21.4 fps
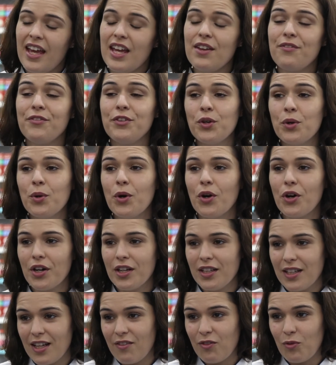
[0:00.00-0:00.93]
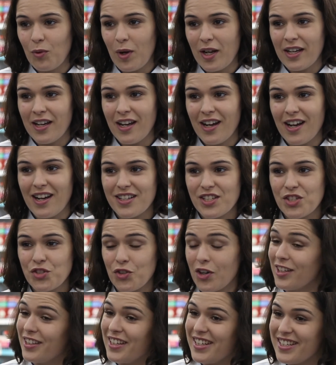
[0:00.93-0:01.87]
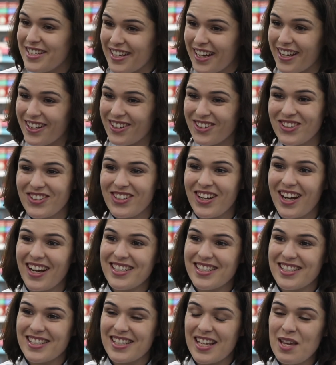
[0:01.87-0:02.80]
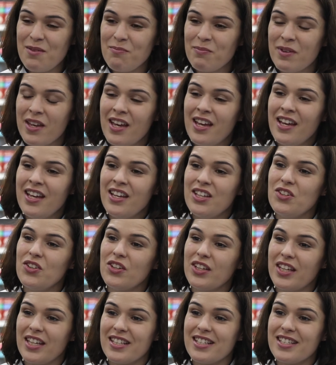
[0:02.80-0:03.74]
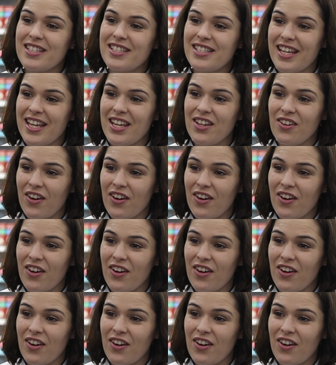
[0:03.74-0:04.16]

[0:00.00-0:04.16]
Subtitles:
If you or a loved one are struggling to get a good night's sleep, you can see